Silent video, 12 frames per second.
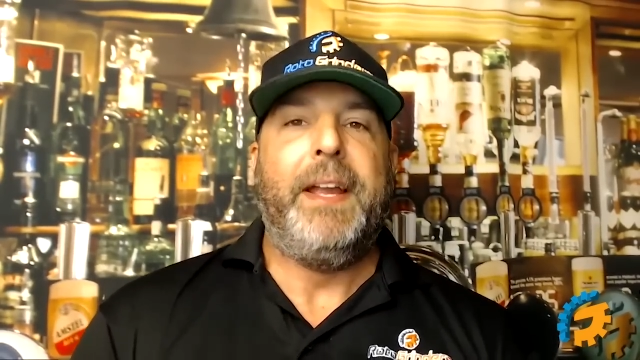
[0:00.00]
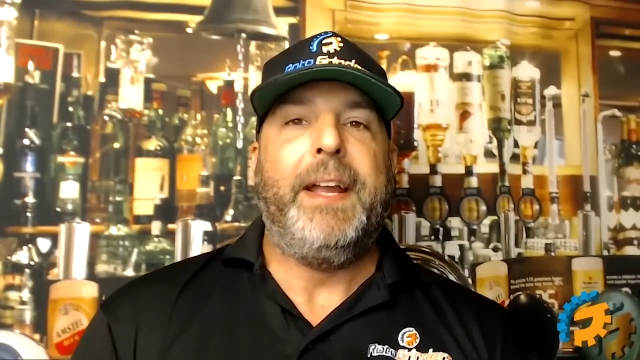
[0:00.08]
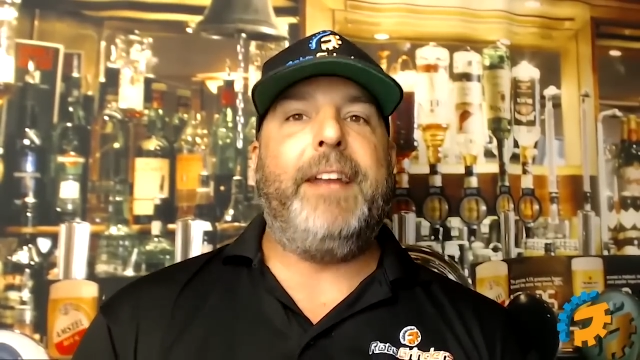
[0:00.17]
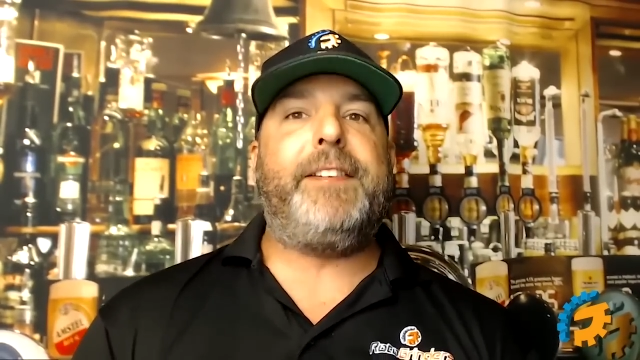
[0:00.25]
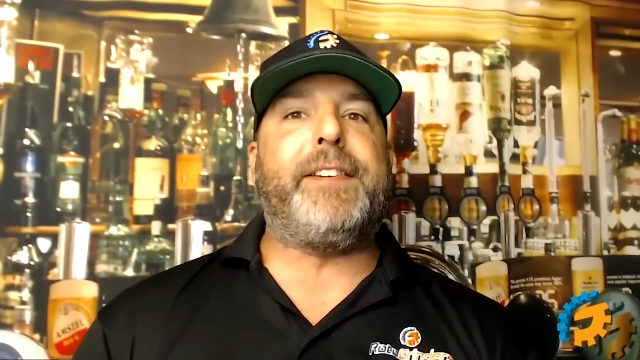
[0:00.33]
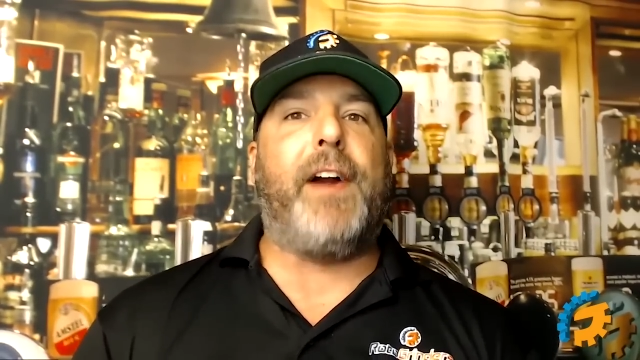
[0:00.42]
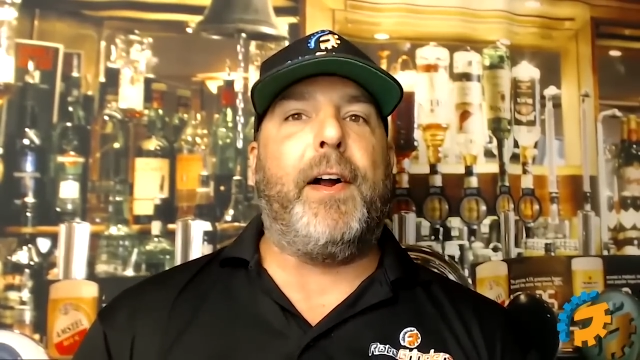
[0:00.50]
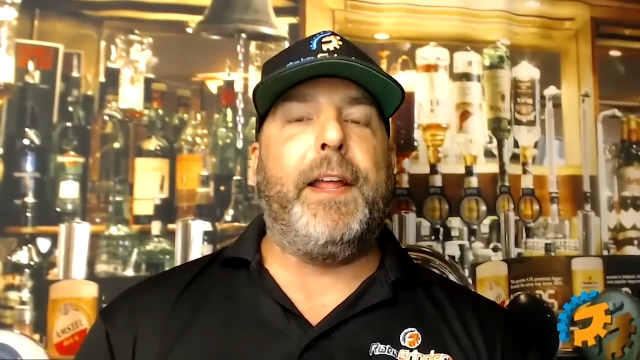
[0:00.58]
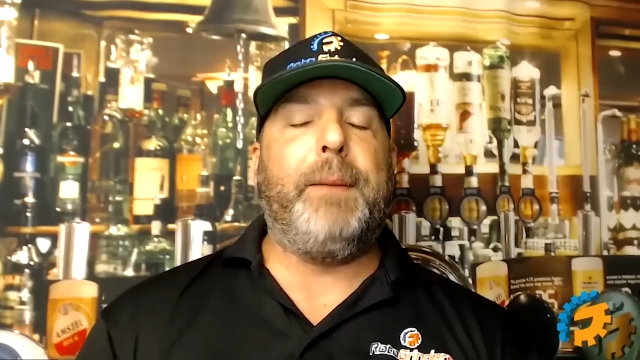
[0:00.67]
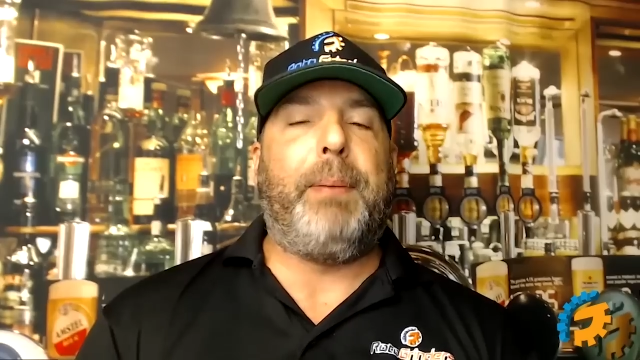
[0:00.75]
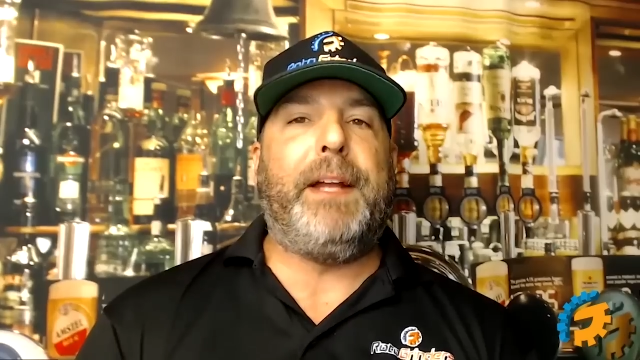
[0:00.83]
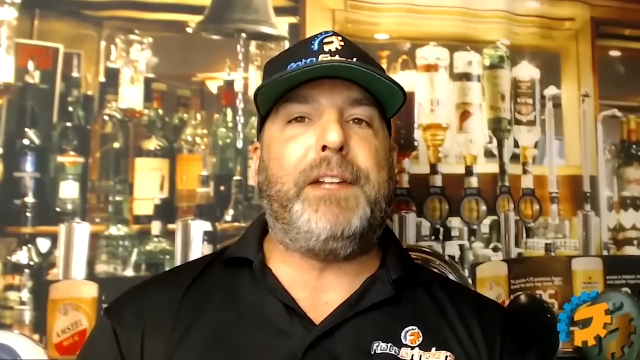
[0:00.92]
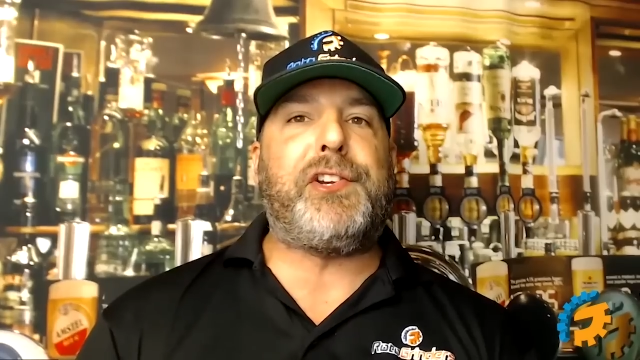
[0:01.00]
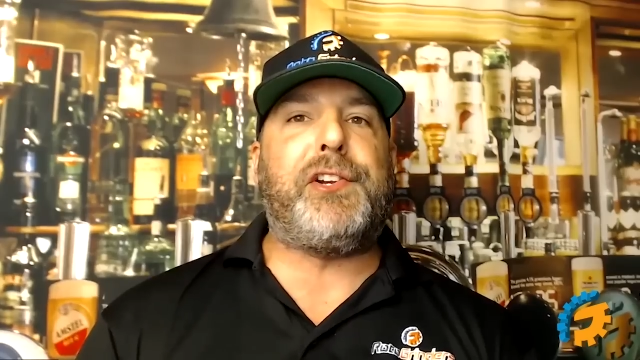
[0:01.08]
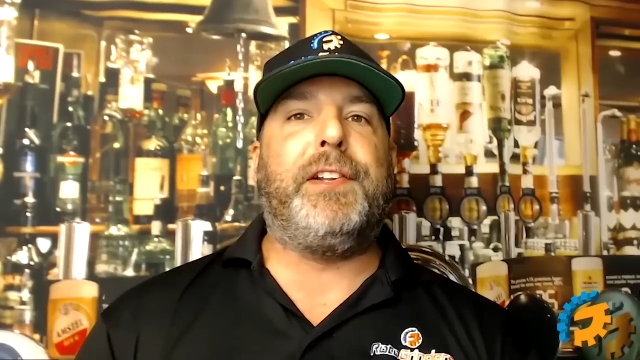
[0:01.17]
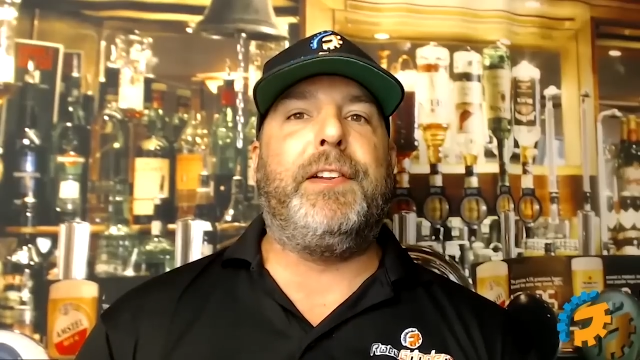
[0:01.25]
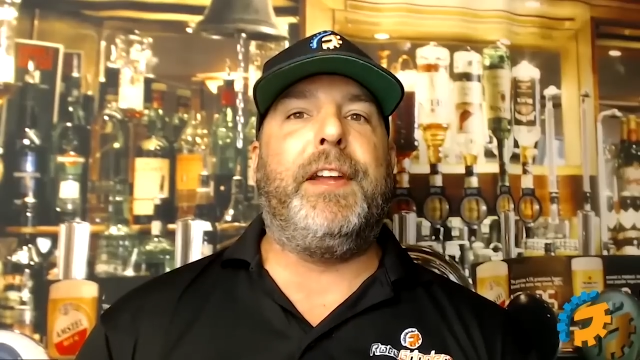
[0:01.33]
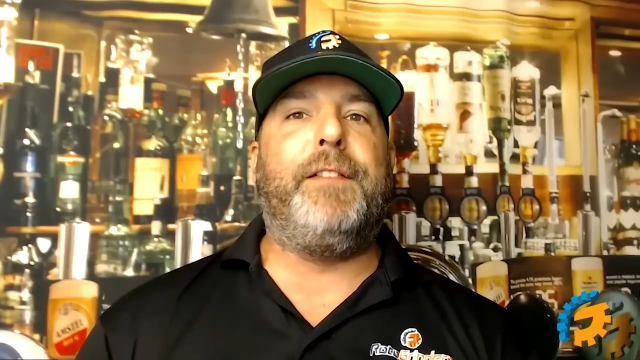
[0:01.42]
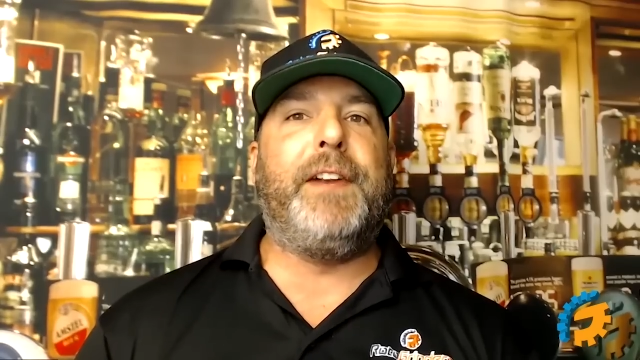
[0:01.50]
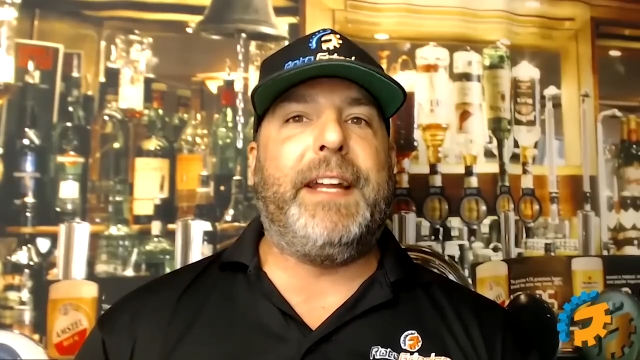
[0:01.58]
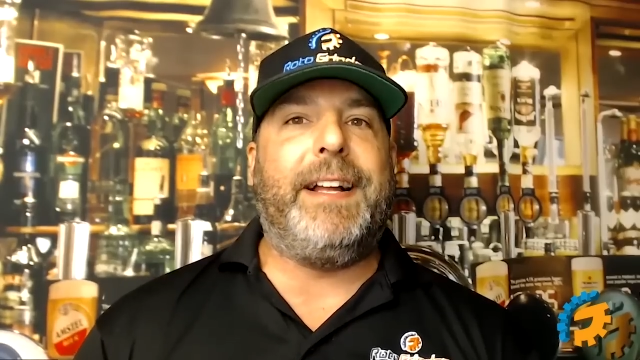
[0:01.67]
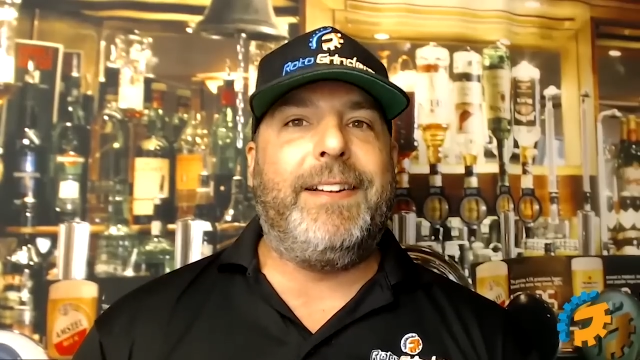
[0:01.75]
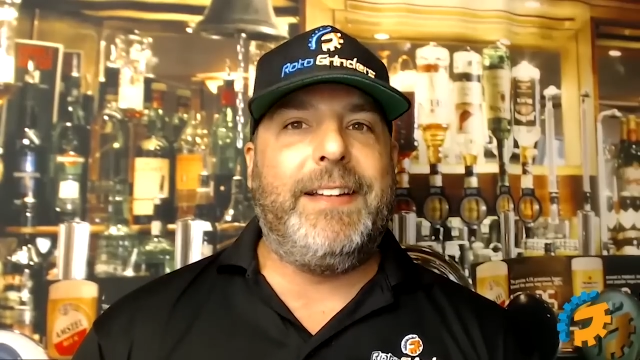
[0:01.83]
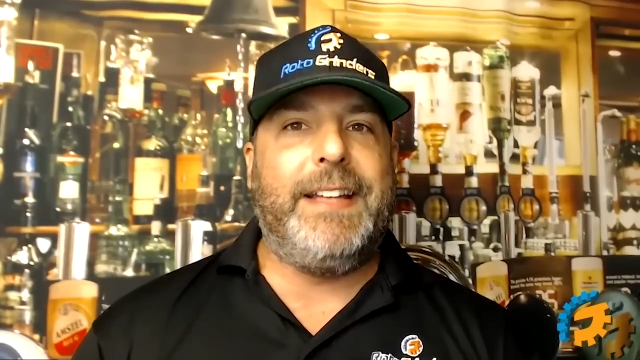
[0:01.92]
A starting pitcher delivering
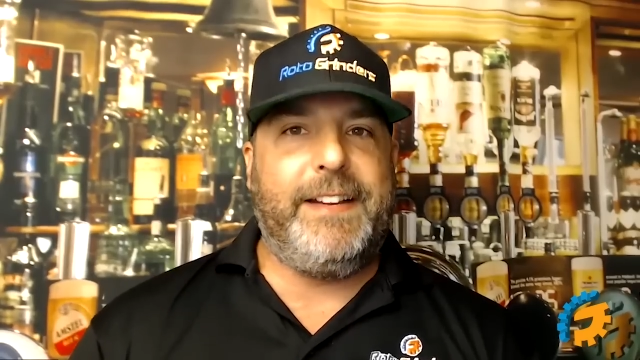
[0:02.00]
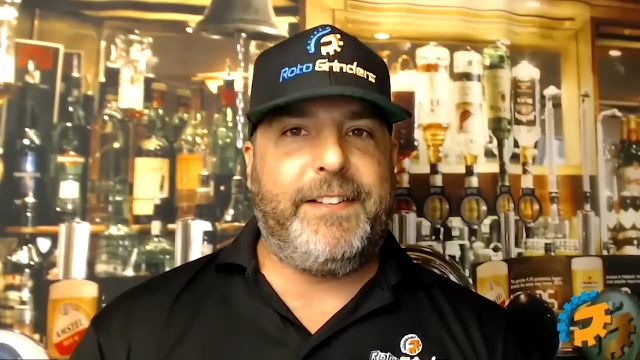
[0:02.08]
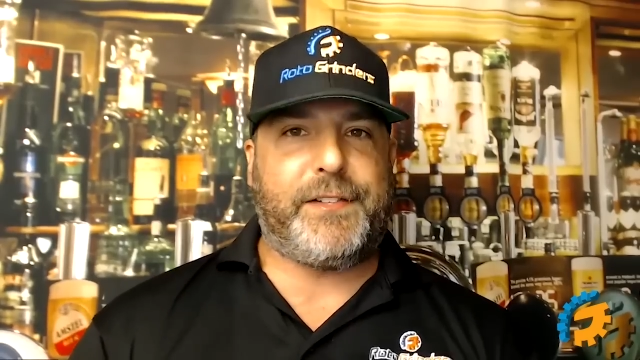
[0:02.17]
elite